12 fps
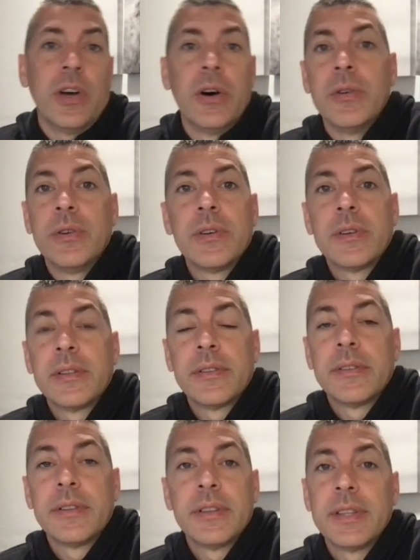
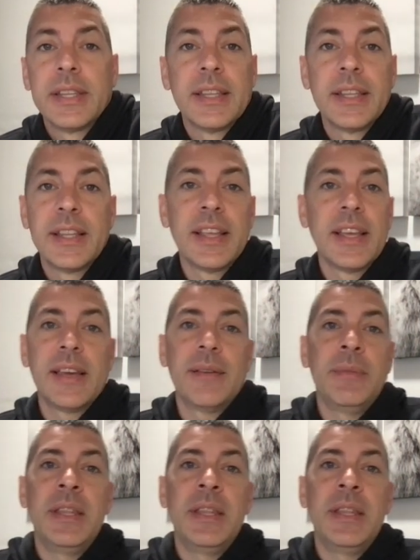I